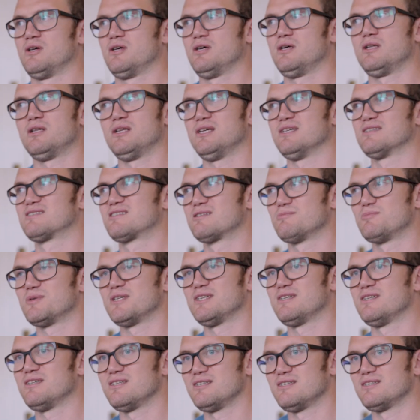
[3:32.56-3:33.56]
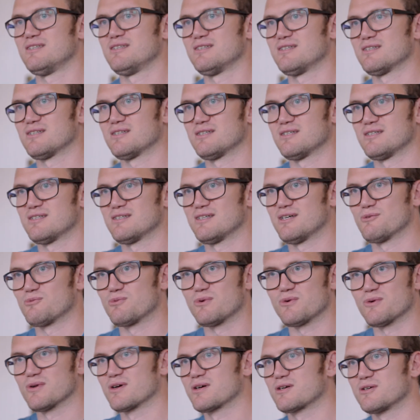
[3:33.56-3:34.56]
it needs to be a
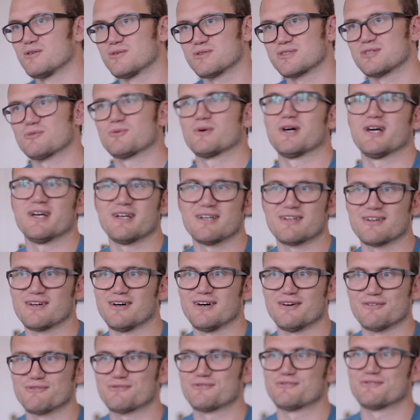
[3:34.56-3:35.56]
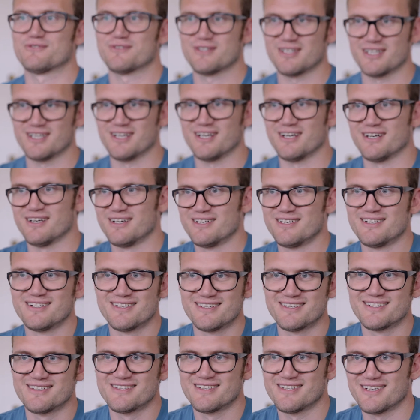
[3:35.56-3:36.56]
roller coaster ride of a
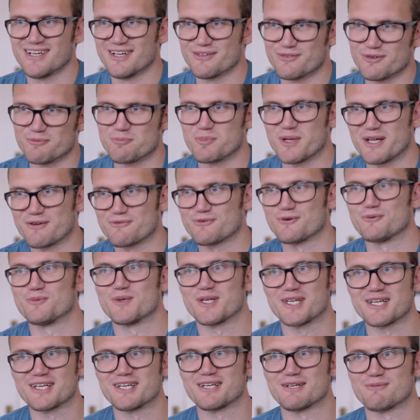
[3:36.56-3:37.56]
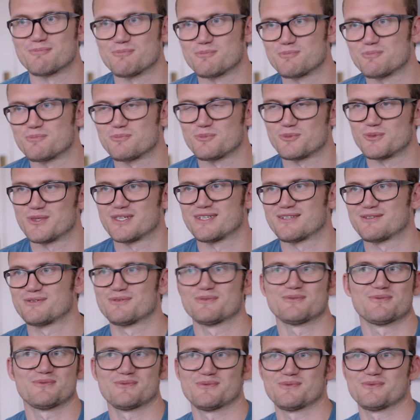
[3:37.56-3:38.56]
platforming game with
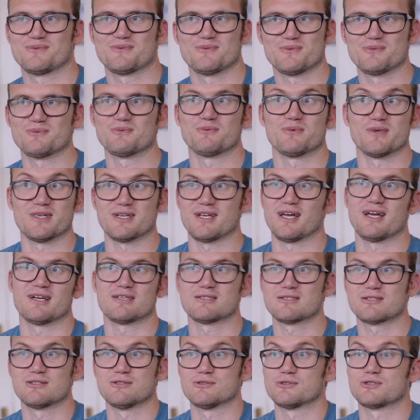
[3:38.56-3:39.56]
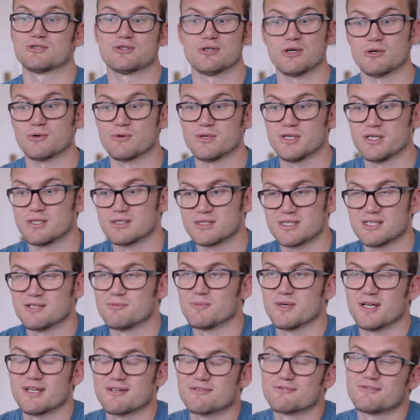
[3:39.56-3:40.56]
actual story and cinematic